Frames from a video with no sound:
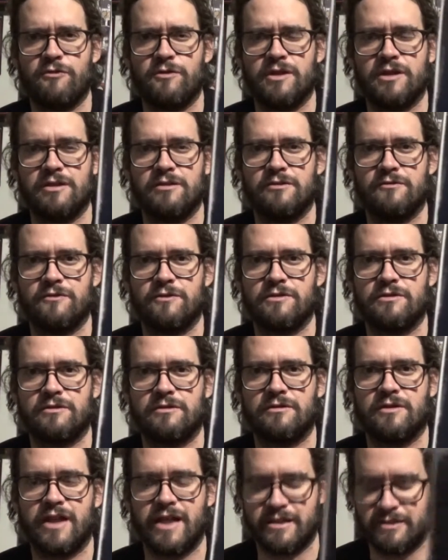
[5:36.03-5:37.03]
Universal
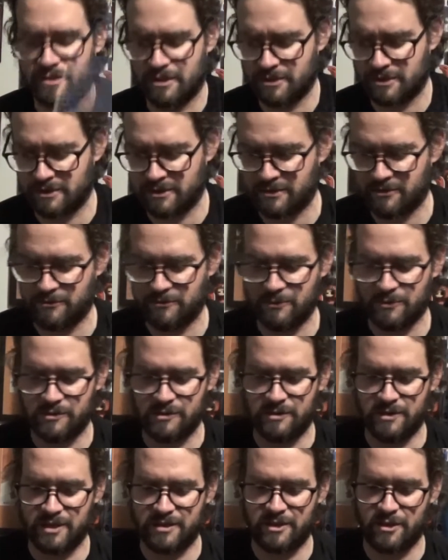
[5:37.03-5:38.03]
Classics.
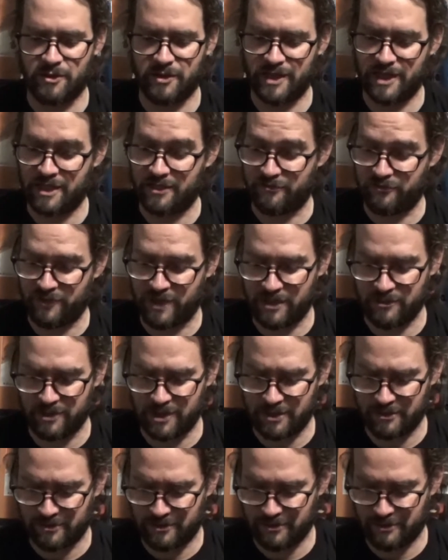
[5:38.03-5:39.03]
That's all that I've found
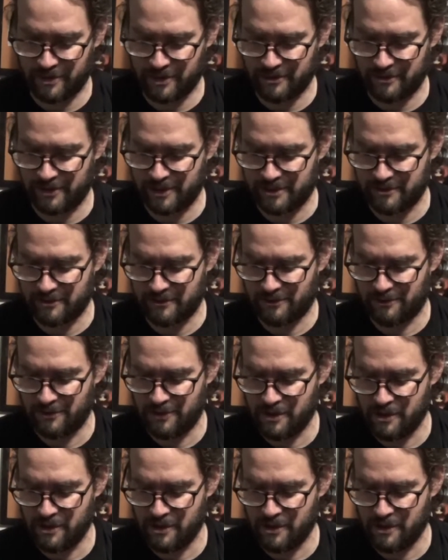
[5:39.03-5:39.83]
out, at least.